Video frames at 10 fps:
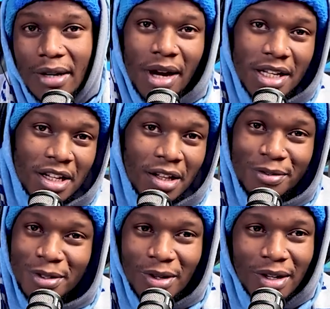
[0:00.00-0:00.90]
And
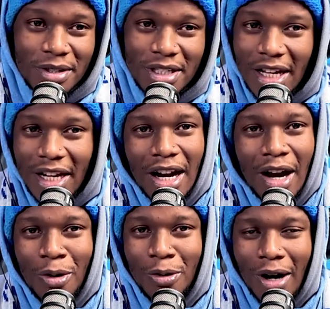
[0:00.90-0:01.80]
myself as well. I'm just like,
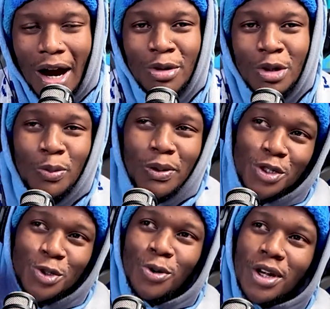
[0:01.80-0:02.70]
how? How do you
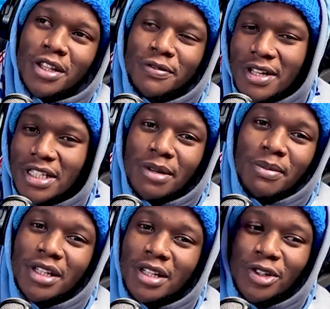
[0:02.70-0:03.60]
play so well in the first
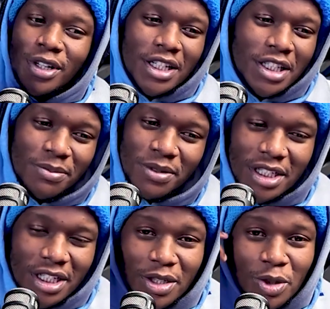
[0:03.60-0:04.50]
game and then your next game
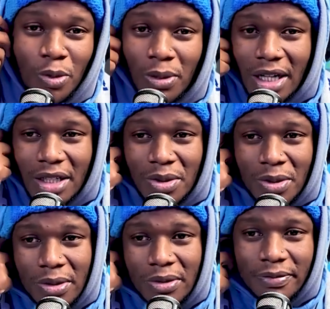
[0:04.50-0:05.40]
is just so bad?
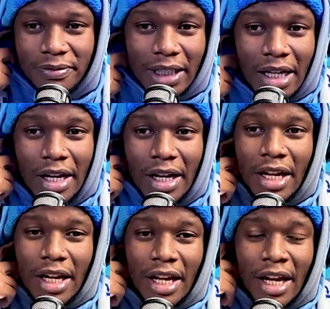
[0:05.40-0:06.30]
So
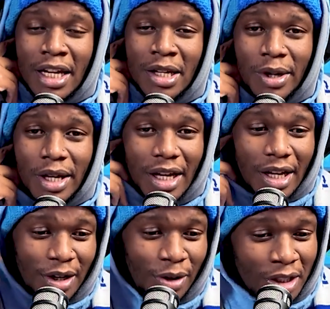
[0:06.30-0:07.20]
anyway,
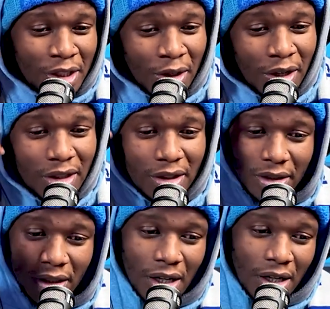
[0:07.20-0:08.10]
all in all,
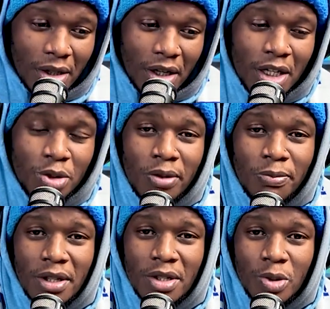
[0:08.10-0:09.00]
great win
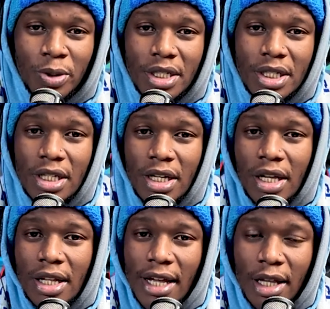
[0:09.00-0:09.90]
by the Swiss.
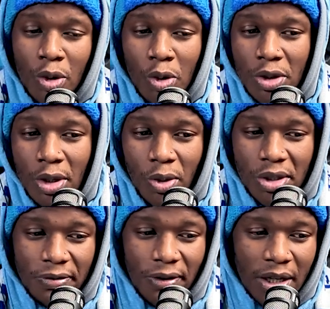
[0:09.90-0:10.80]
They are through to the
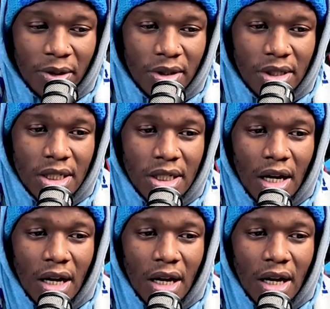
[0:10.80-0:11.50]
quarterfinals.